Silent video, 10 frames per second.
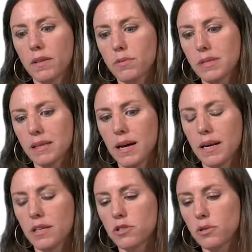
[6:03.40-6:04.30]
There was a lot
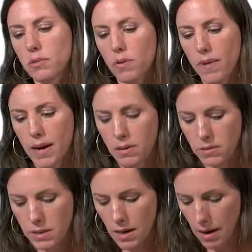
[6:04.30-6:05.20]
of issues
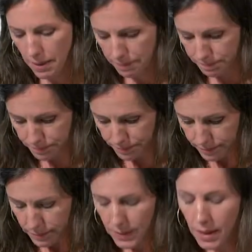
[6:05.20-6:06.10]
around
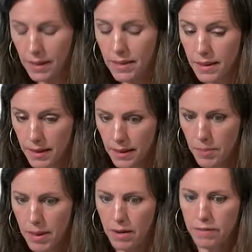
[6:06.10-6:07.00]
thinking
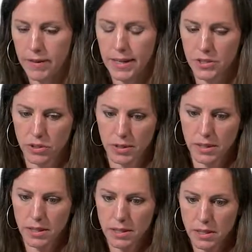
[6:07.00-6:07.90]
about financial
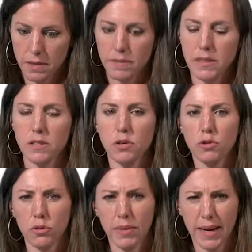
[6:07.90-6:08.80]
incentives and
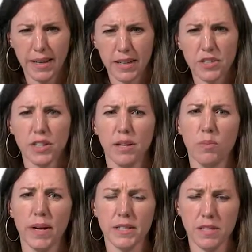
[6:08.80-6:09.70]
social recognition and
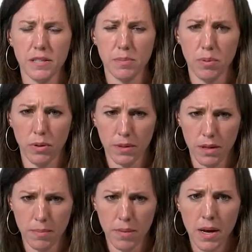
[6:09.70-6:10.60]
ways to support
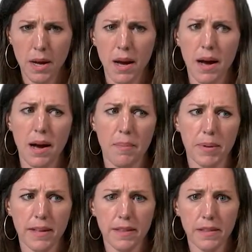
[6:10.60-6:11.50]
them.
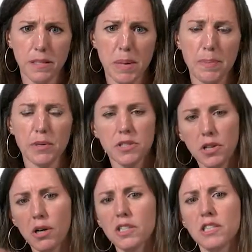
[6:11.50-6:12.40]
But I think this paper
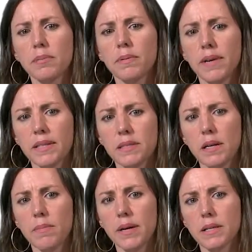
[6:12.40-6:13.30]
starts to provide
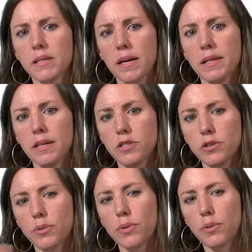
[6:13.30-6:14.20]
some insight
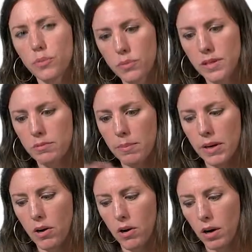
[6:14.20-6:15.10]
into who these
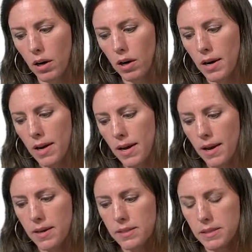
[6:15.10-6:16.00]
women are
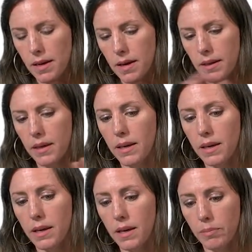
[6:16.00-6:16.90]
as
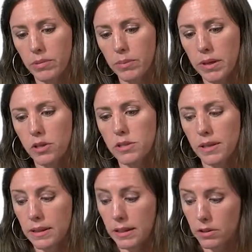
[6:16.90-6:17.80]
key implementers
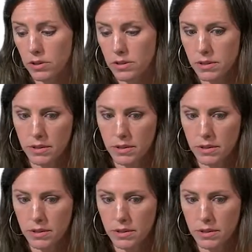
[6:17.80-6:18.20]
and leaders